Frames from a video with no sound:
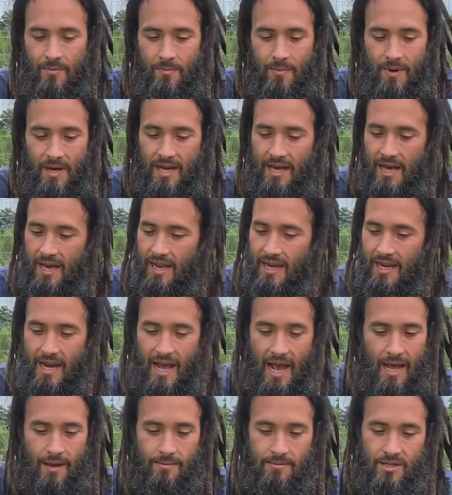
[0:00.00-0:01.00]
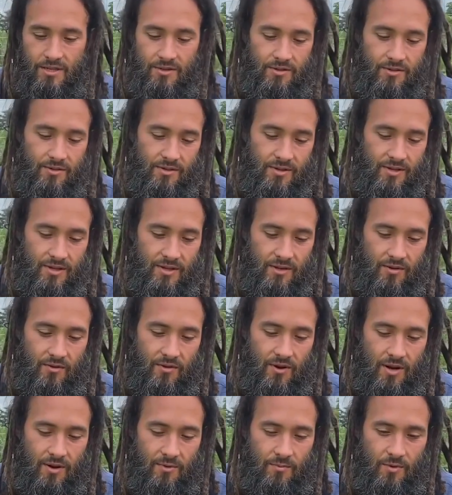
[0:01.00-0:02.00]
But an absolutely
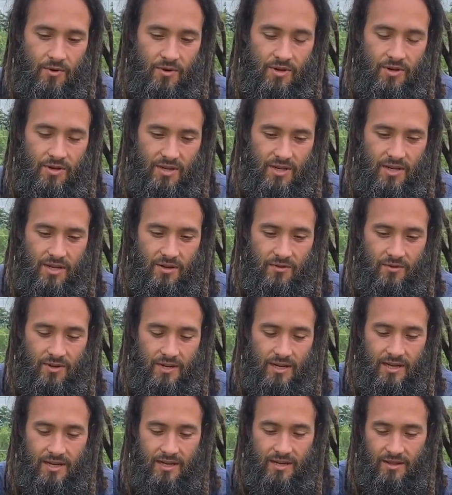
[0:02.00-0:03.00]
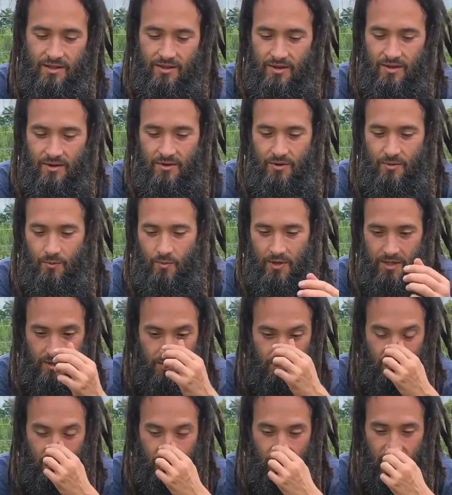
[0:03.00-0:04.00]
incredible cooking green, loaded with
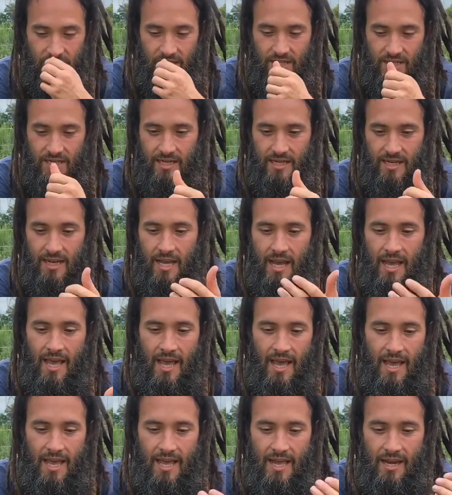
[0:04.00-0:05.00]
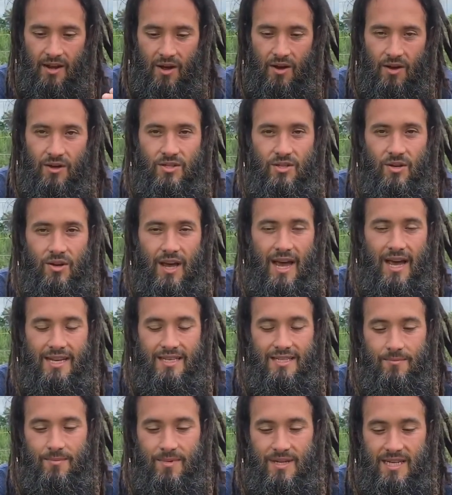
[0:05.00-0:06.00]
nutrition, and also
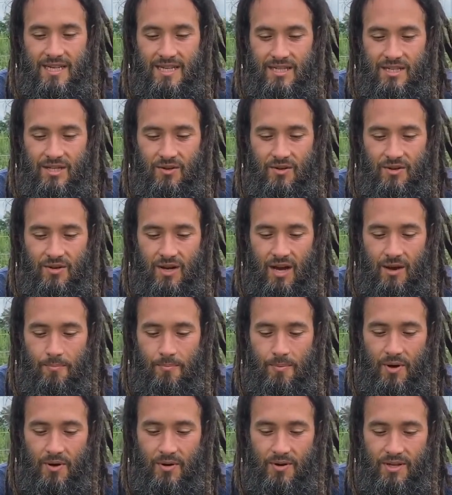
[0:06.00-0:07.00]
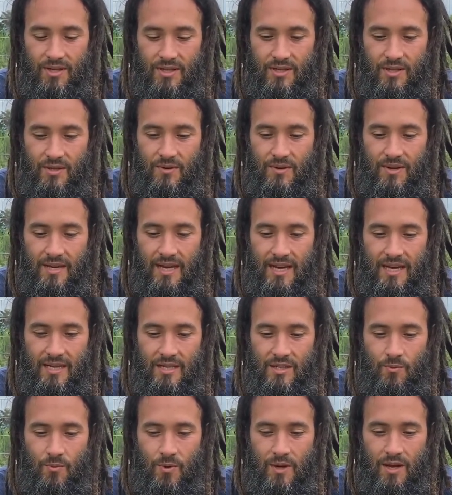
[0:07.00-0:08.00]
has a medicinal component to it
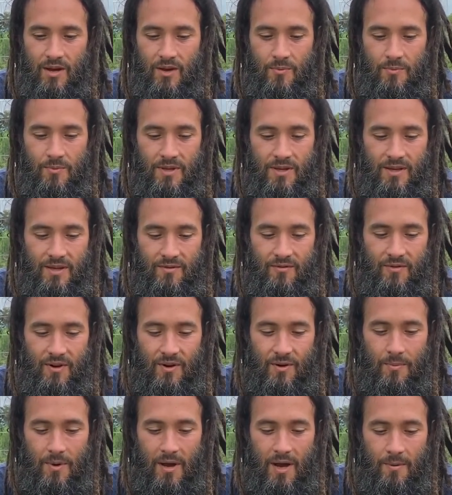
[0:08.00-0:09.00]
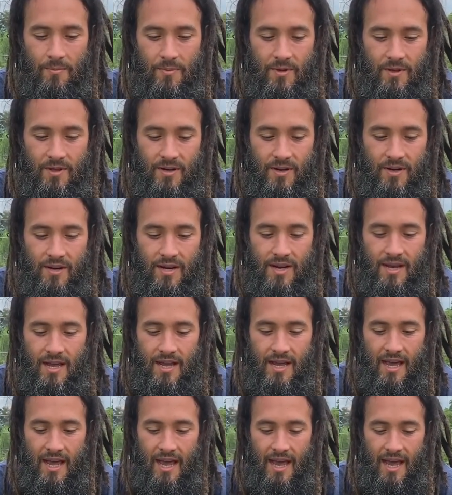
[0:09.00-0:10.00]
as well, being very popular
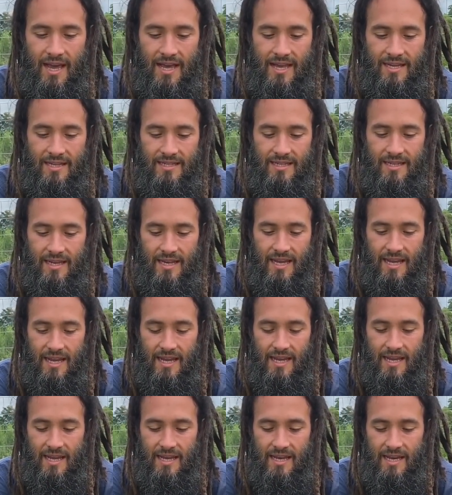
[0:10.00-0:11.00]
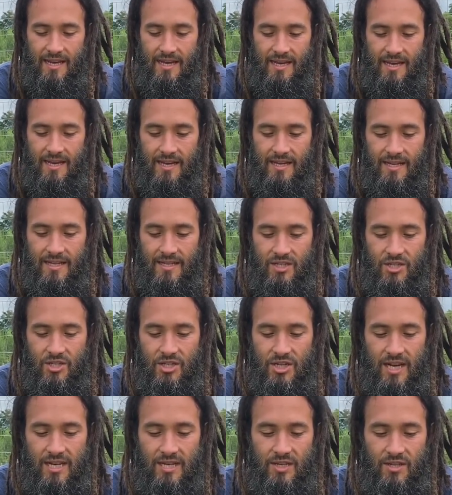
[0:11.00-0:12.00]
as a
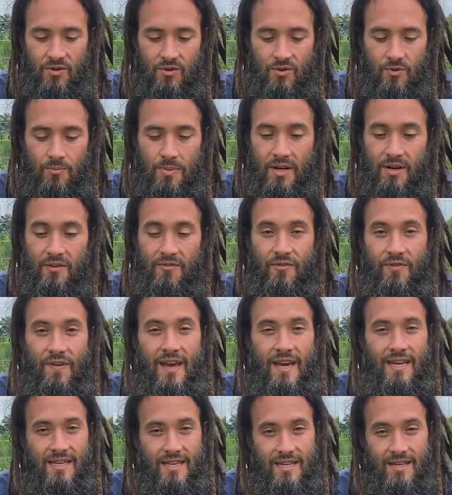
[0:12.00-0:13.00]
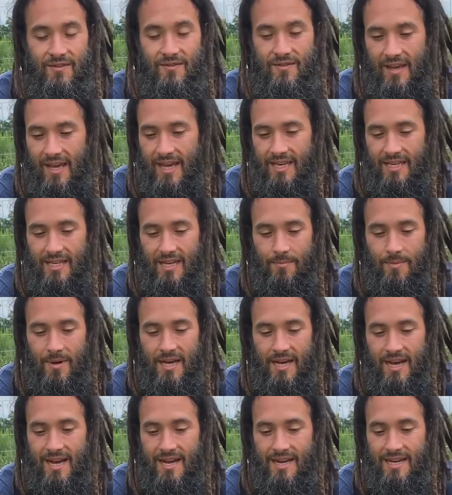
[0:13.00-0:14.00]
gentle but effective
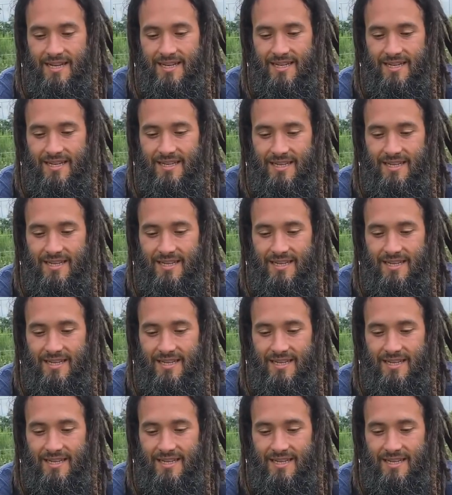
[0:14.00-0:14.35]
antibiotic.